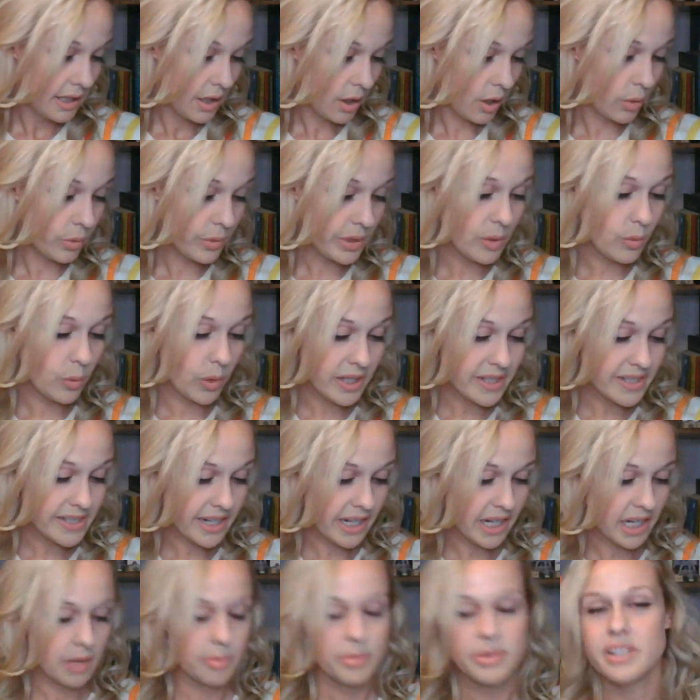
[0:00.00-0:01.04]
Only one
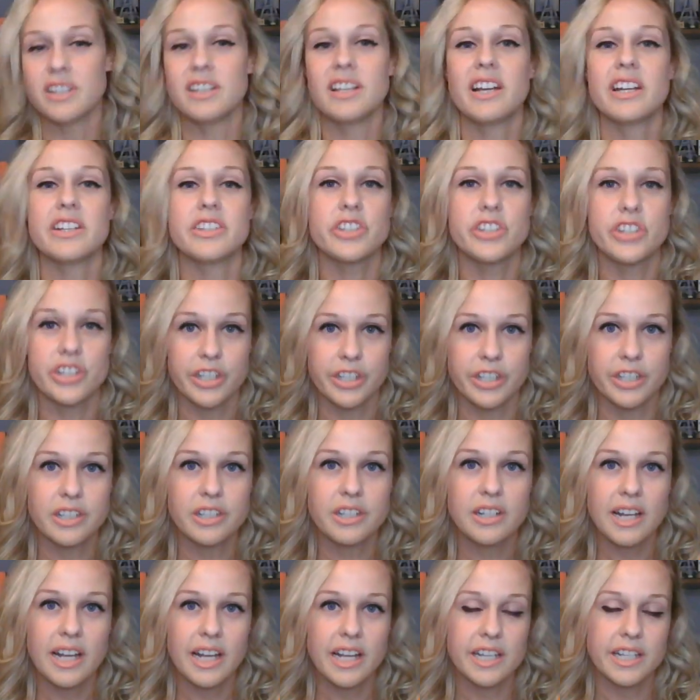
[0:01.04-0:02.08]
time in the last
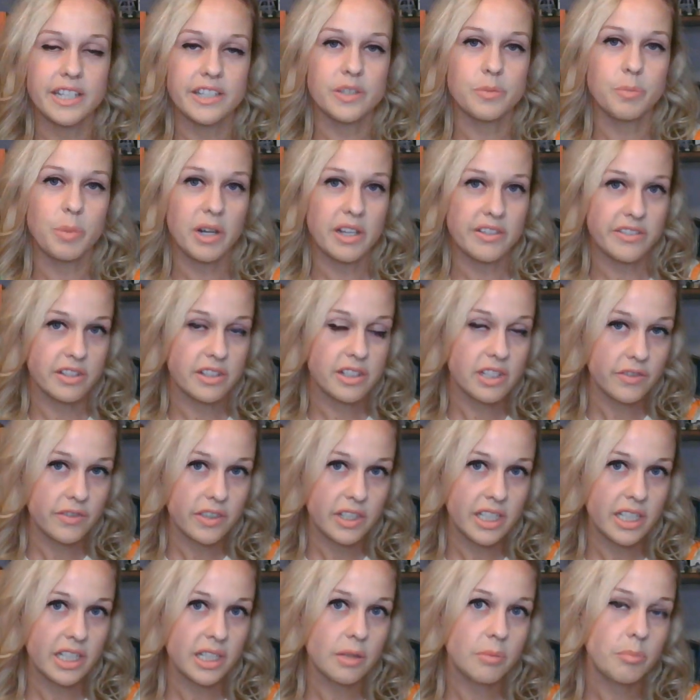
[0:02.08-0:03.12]
year has
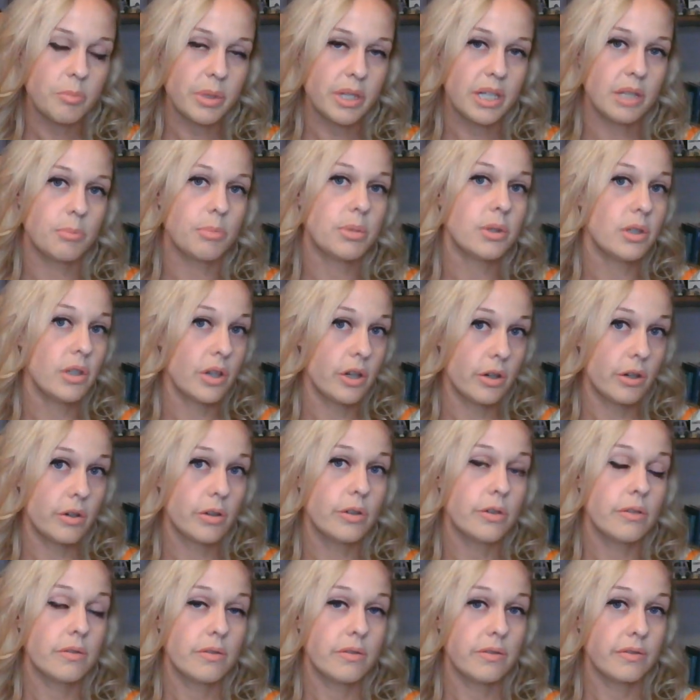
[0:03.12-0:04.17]
positivity been
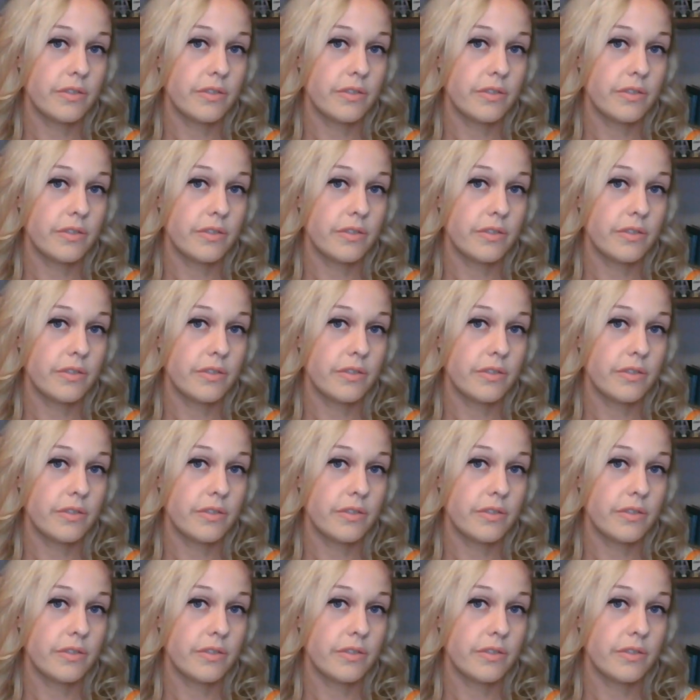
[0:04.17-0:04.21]
below